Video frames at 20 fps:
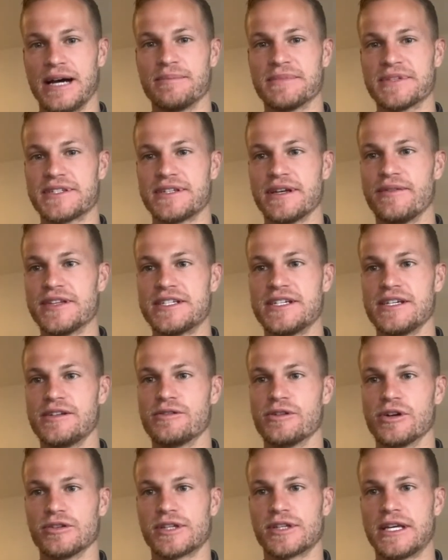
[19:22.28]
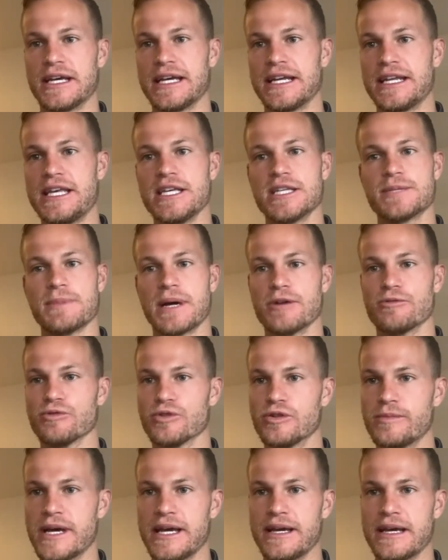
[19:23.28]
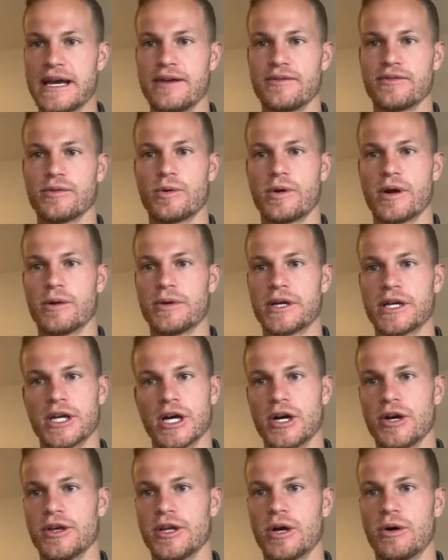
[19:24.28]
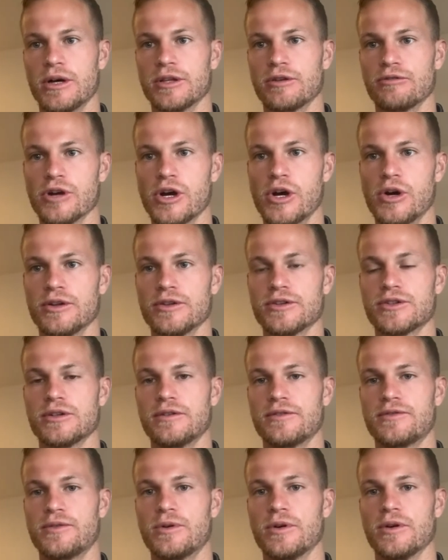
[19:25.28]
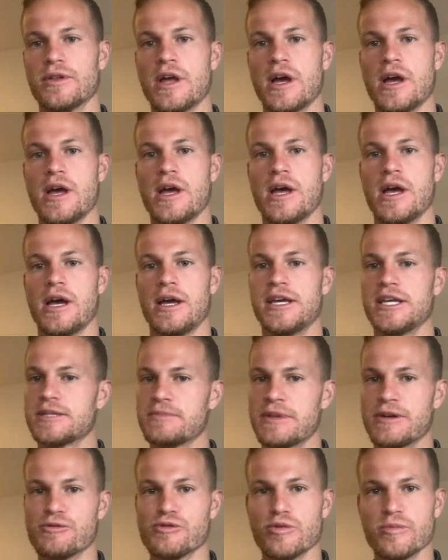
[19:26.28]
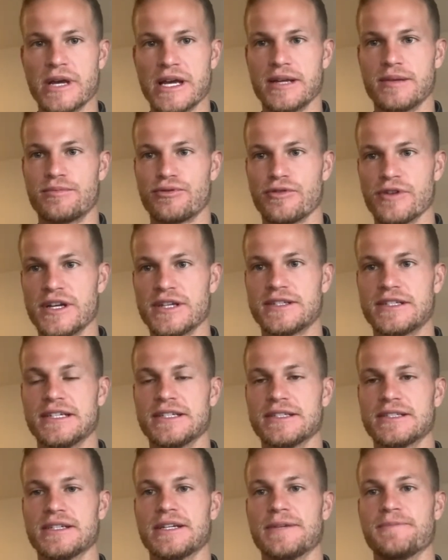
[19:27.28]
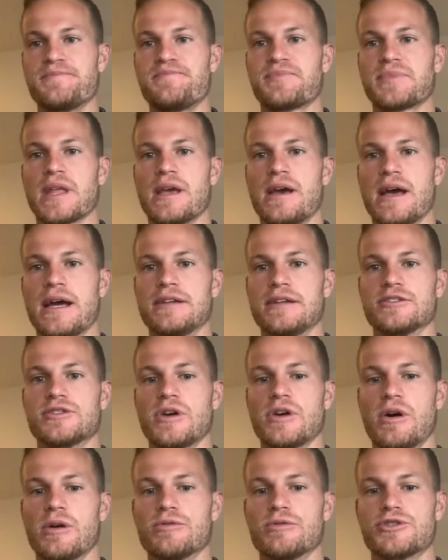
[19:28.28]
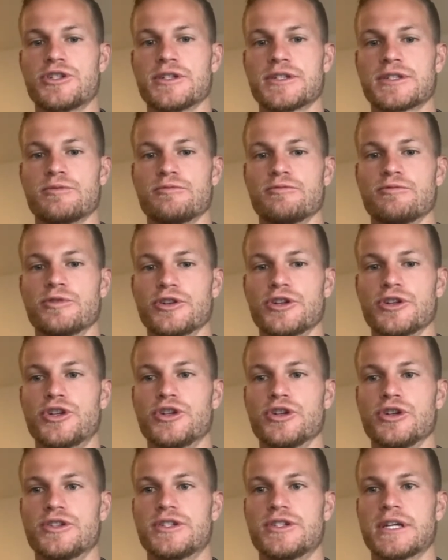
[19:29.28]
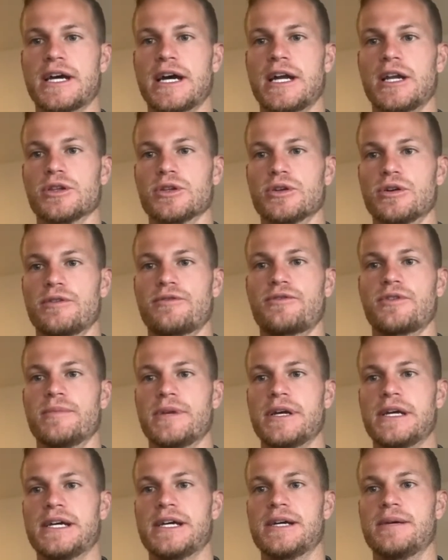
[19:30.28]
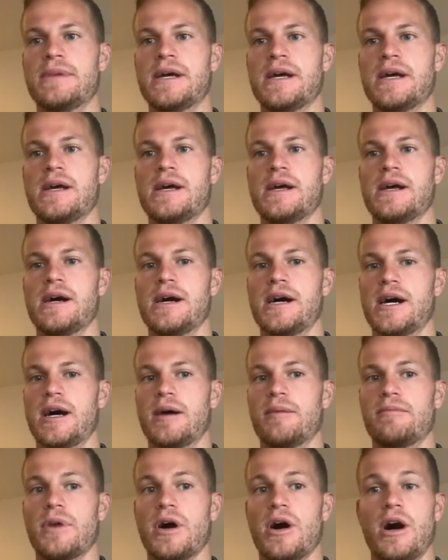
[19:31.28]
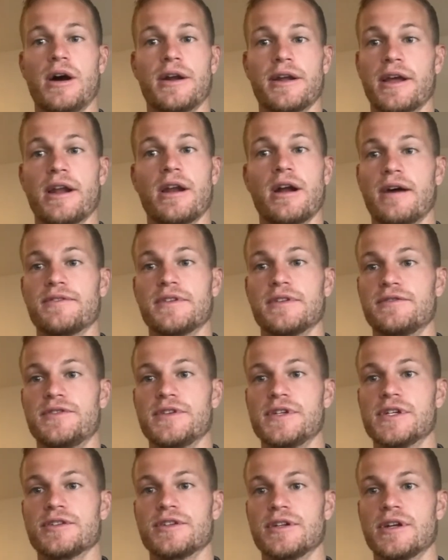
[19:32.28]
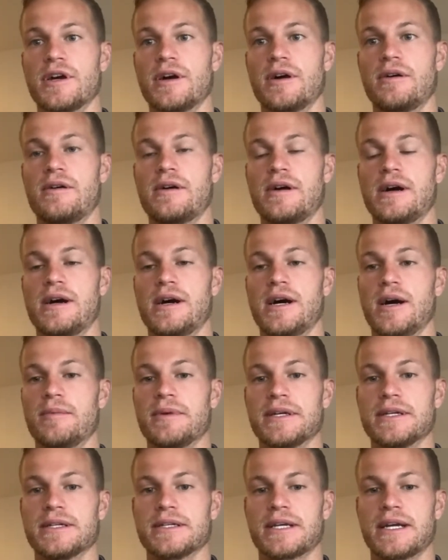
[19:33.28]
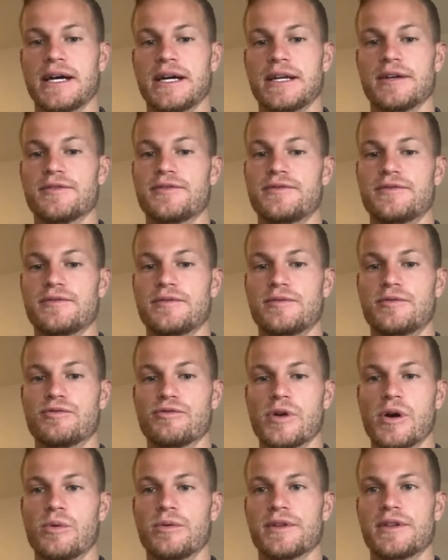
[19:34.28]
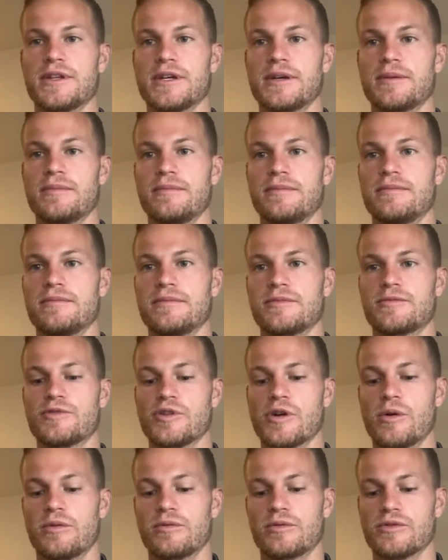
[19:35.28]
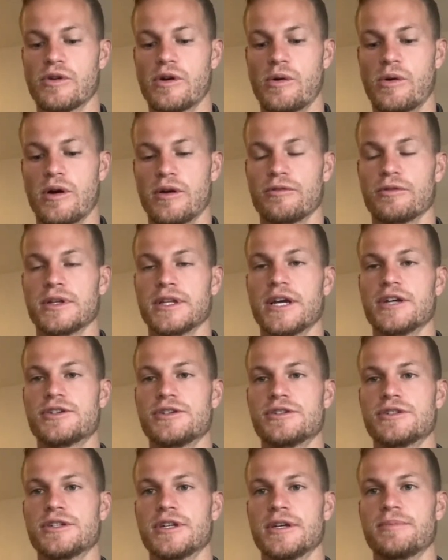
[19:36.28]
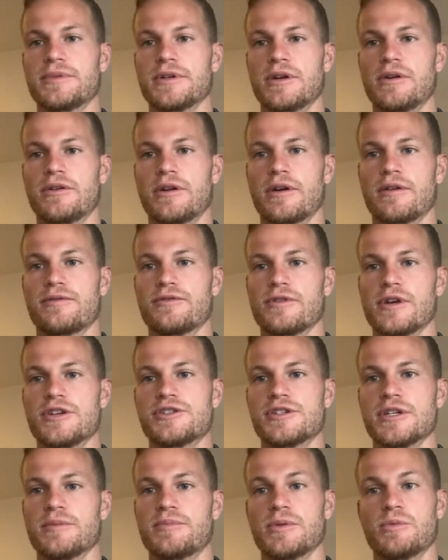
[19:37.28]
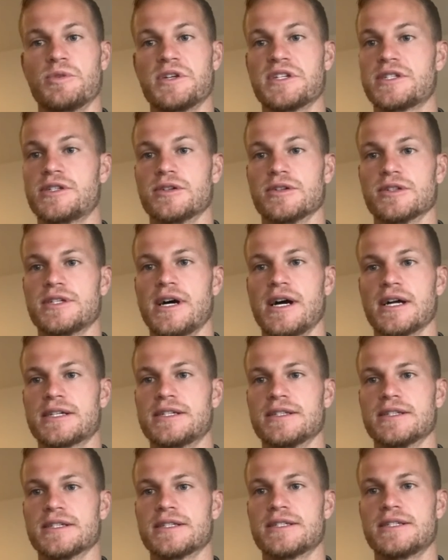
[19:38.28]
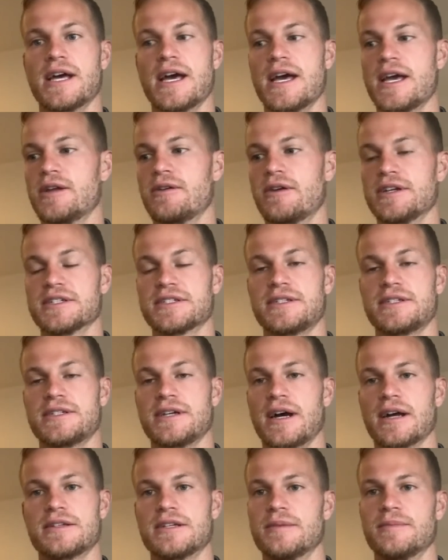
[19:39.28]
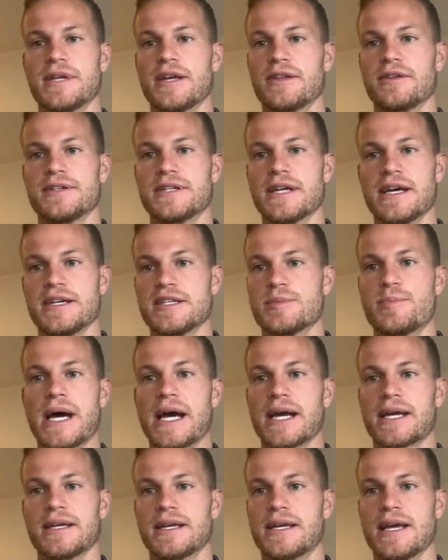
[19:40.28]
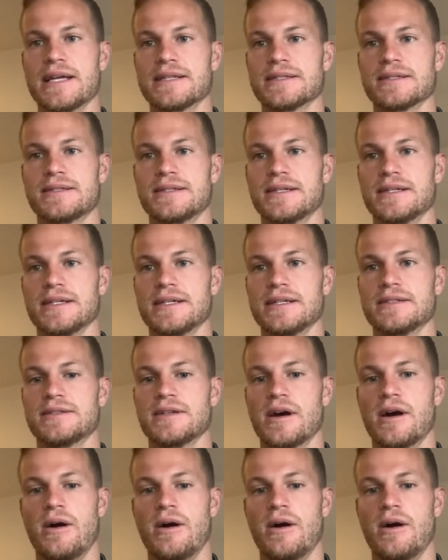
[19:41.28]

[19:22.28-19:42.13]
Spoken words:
a 17-year-old kid. He's my roommate everywhere we go, on the road and so forth. He's my roommate in preseason. And so it was just really good to kind of learn from him on and off the field, and kind of grow with him, grow our relationship, and our friendship. And we still talk to this day. I just talked to him the other day. He's back in Kansas City. So,